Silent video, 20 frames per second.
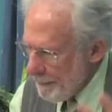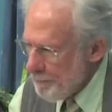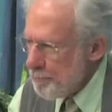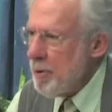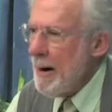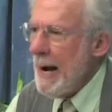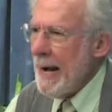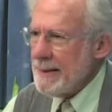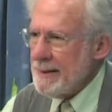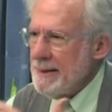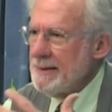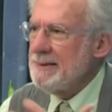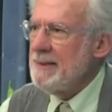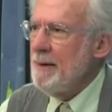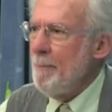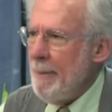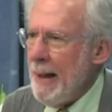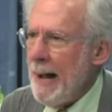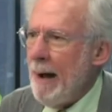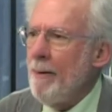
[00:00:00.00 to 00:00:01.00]
That
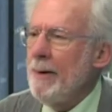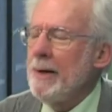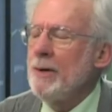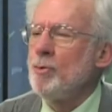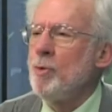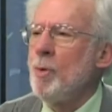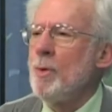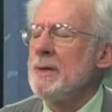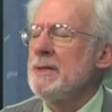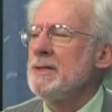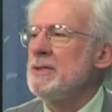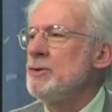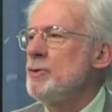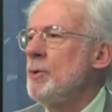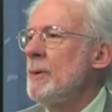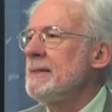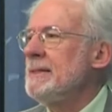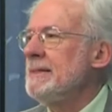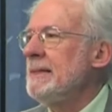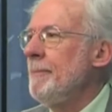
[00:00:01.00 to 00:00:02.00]
practice of bowing towards
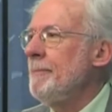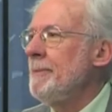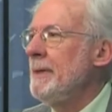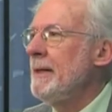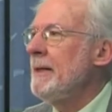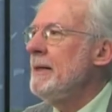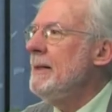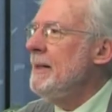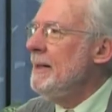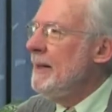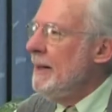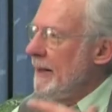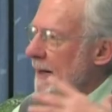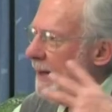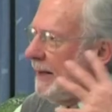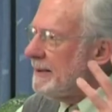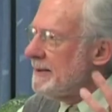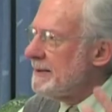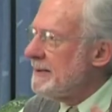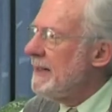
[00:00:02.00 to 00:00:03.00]
towards something,
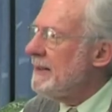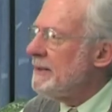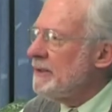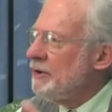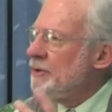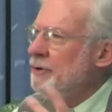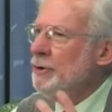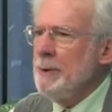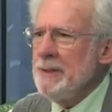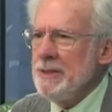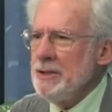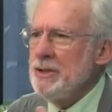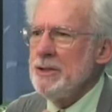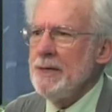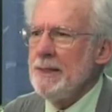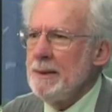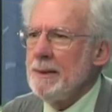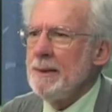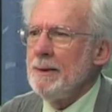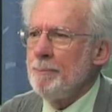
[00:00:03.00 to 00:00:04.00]
it's it's a
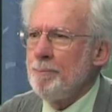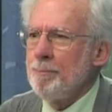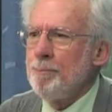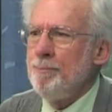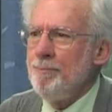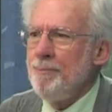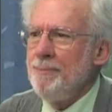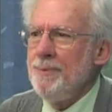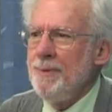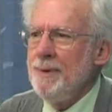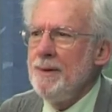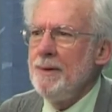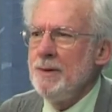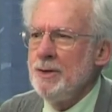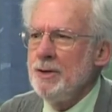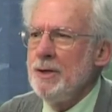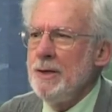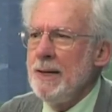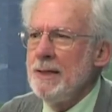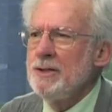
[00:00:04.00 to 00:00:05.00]
Jewish
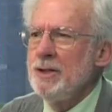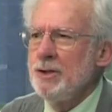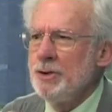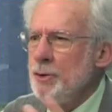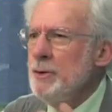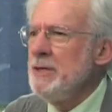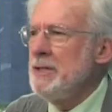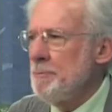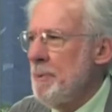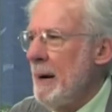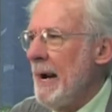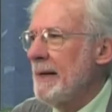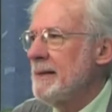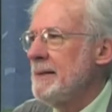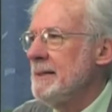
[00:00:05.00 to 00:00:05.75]
it's a Jewish